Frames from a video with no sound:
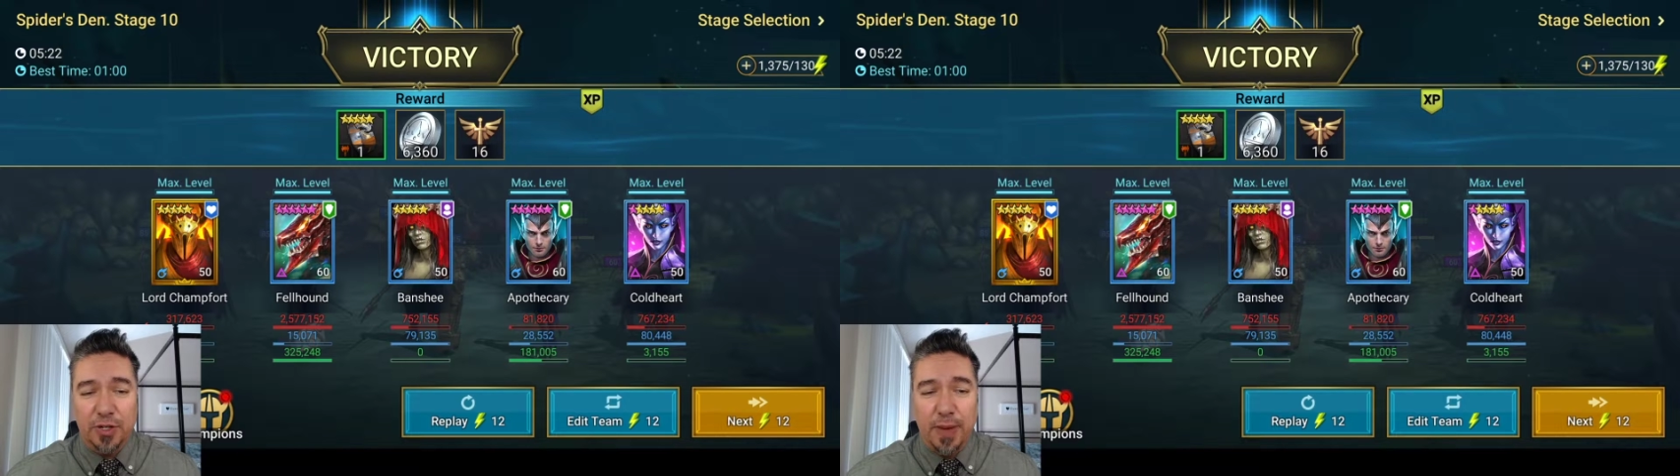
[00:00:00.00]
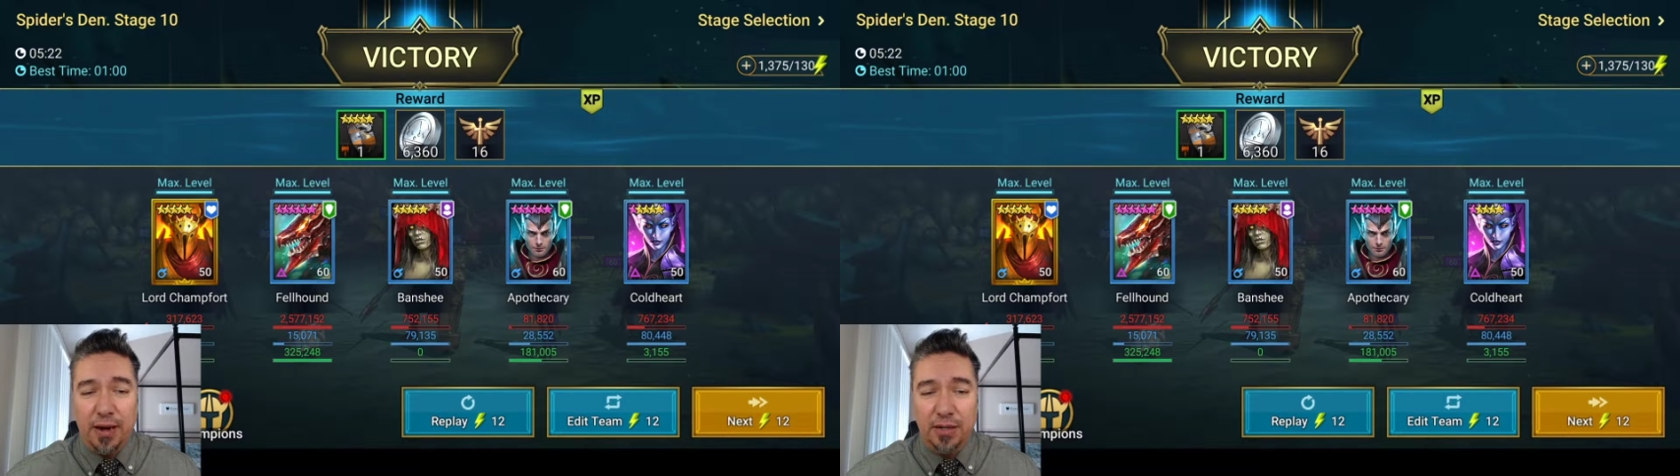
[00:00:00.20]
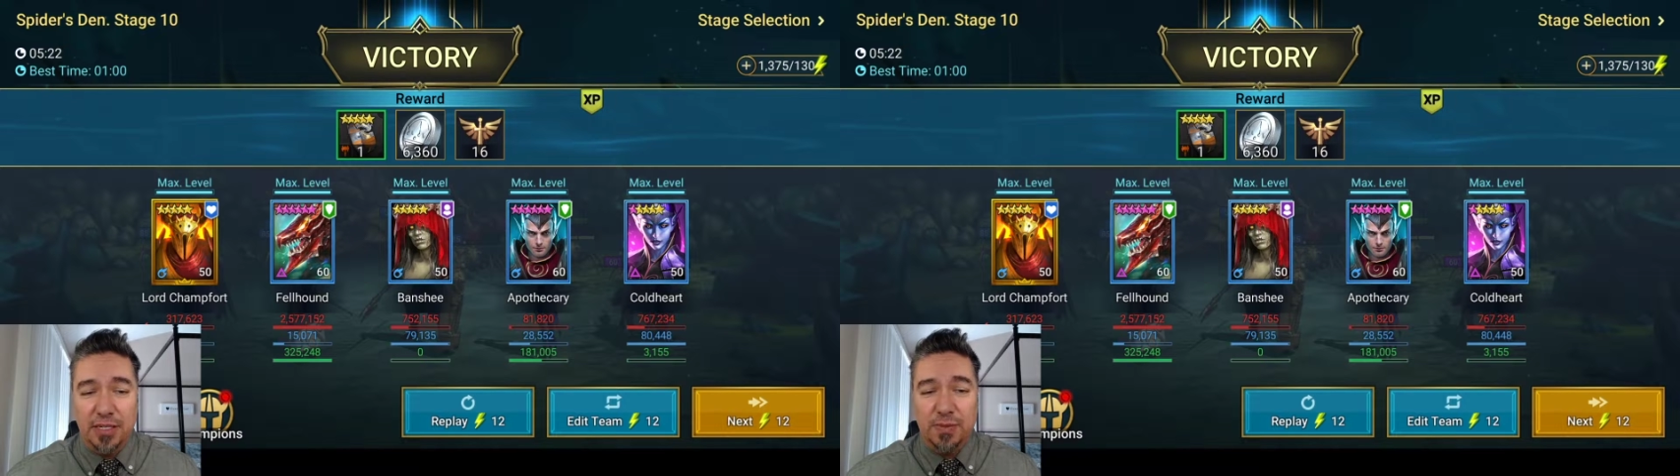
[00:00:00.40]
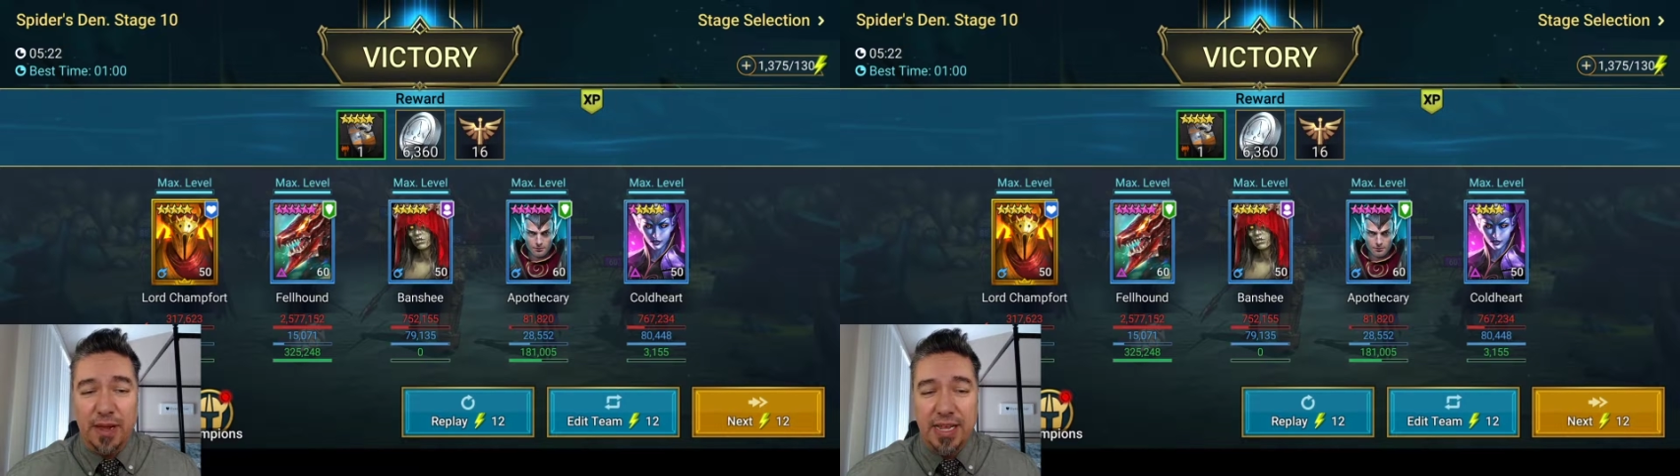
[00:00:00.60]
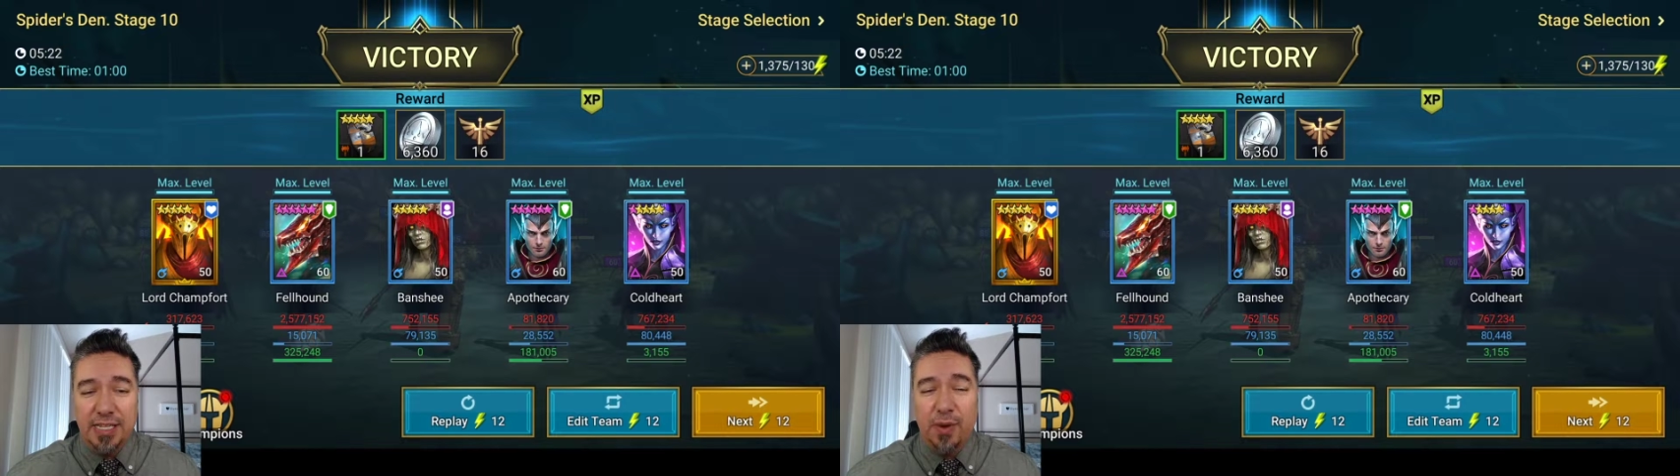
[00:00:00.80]
spiders.
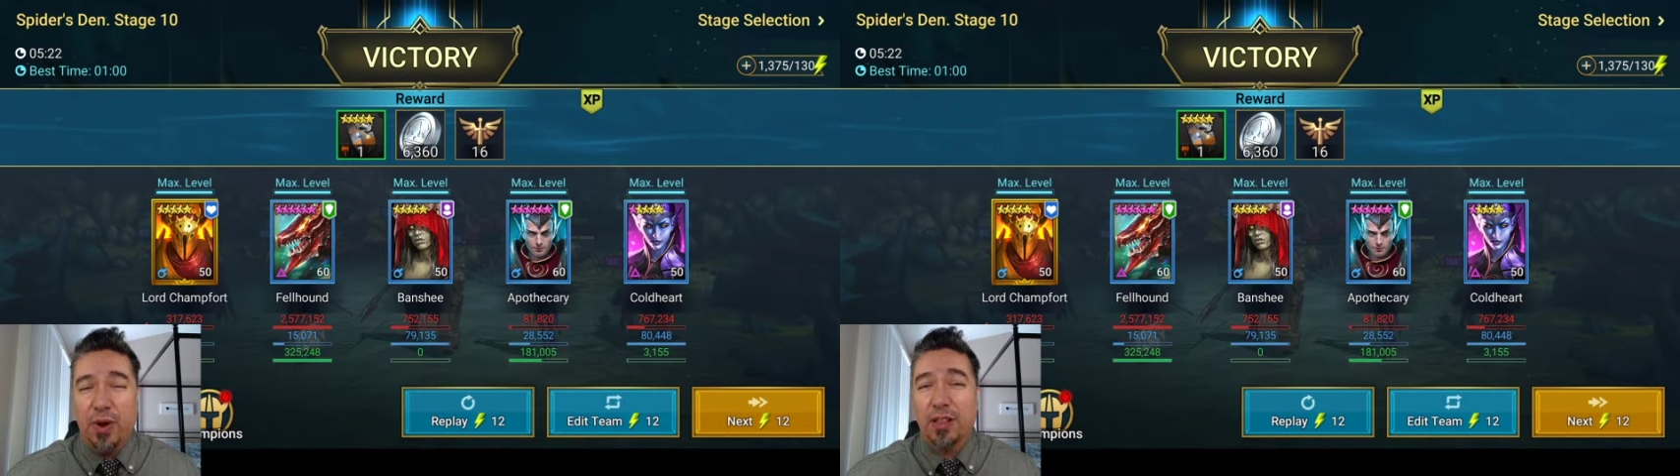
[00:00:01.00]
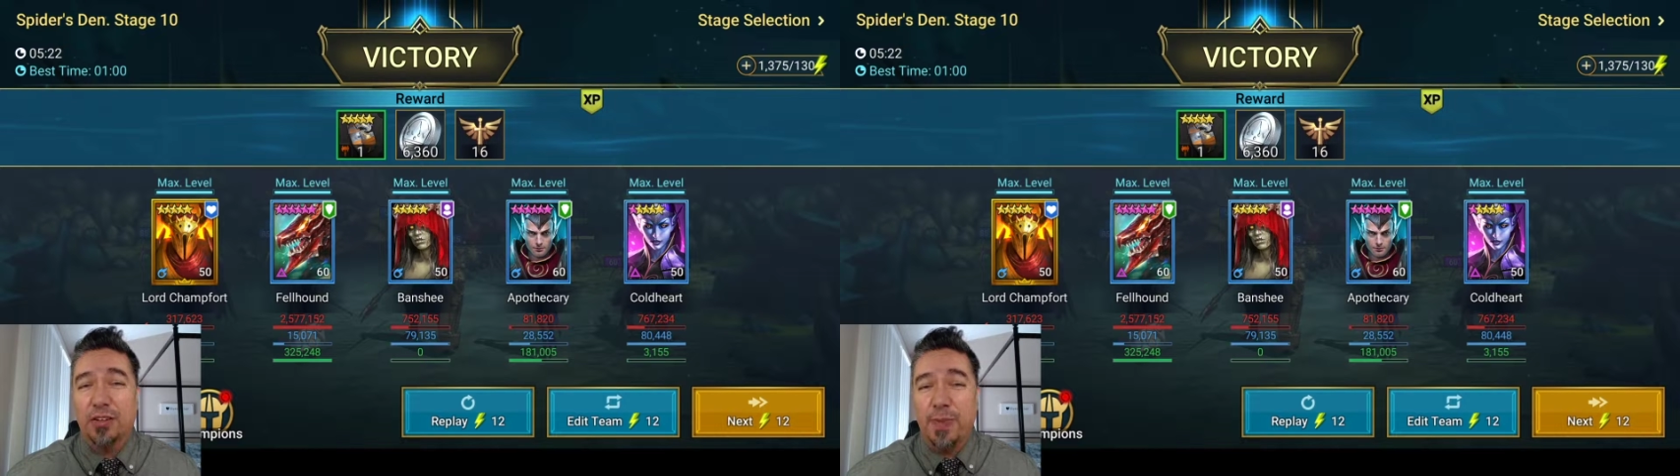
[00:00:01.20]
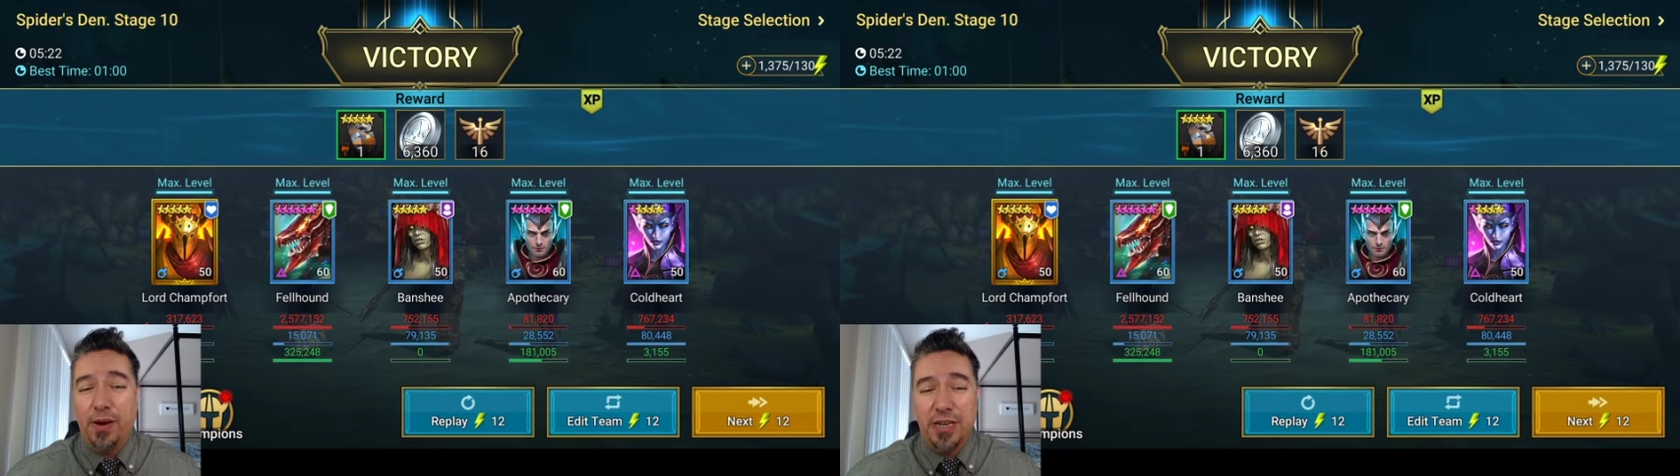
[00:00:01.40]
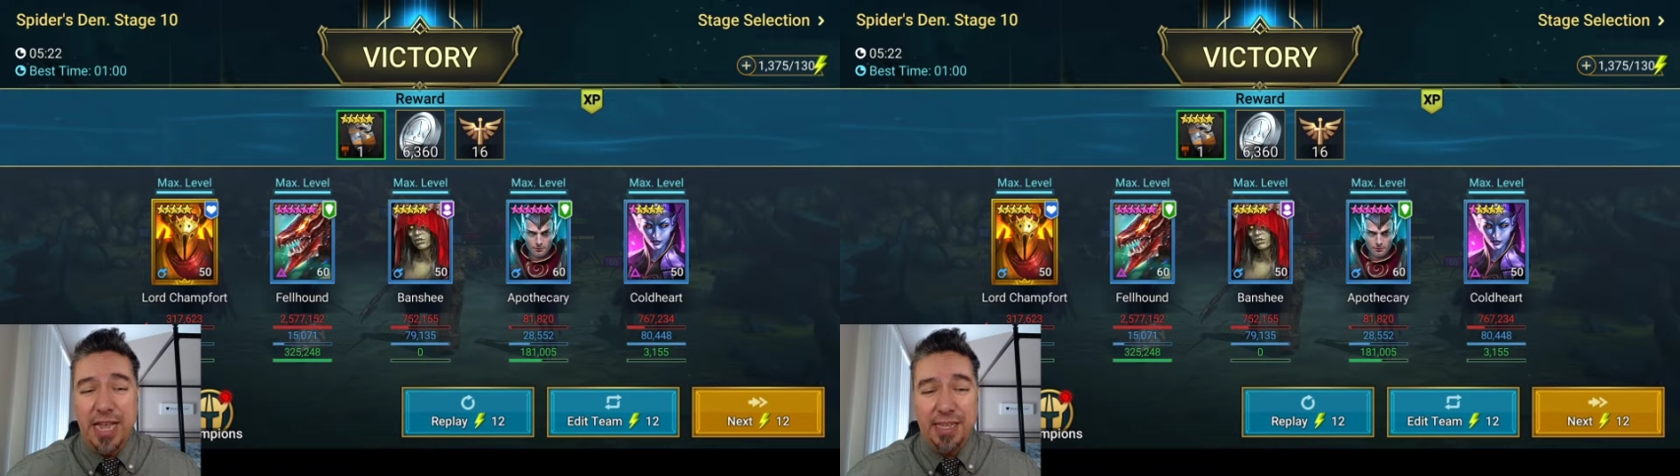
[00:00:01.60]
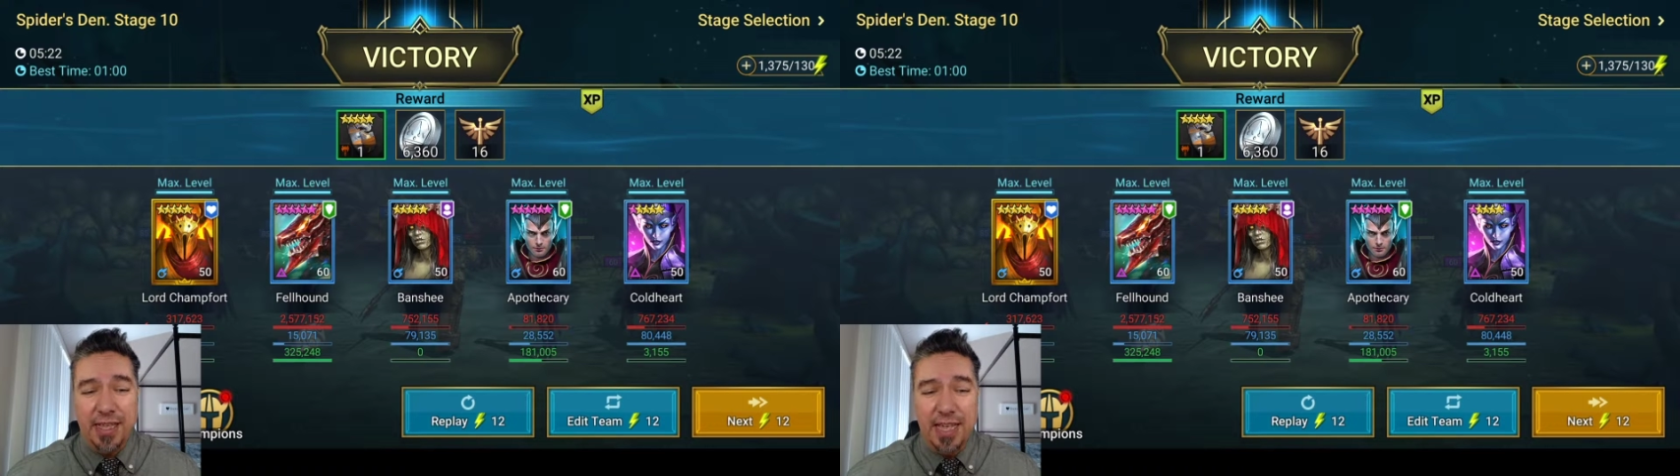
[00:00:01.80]
He's my regular spider
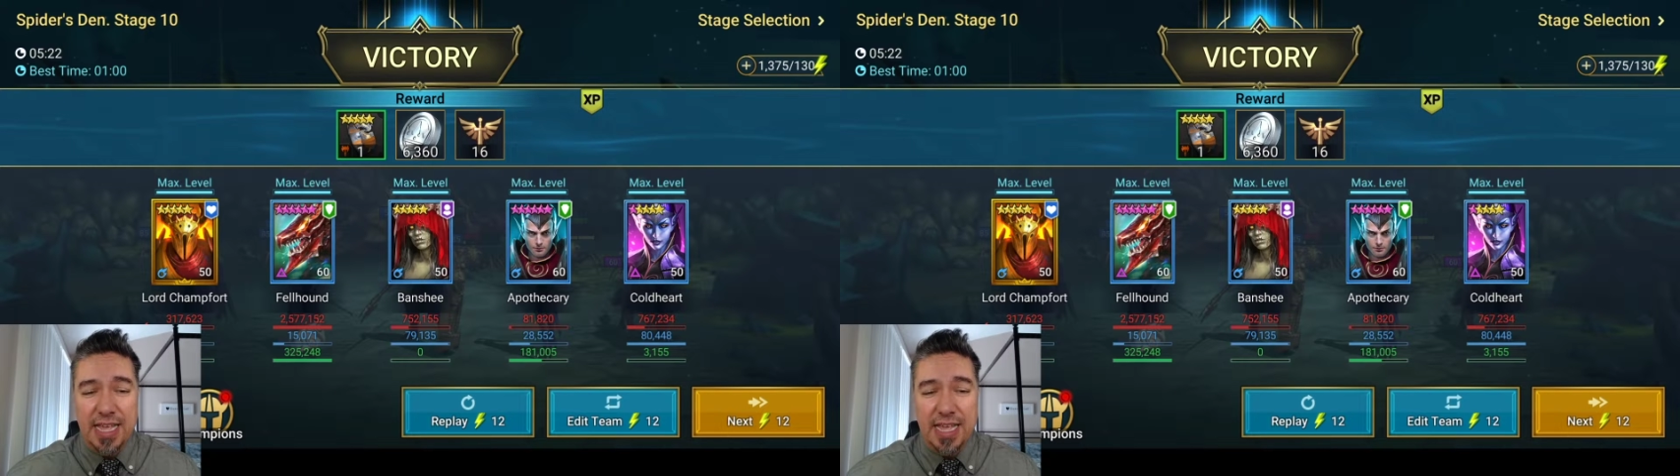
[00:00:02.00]
tank.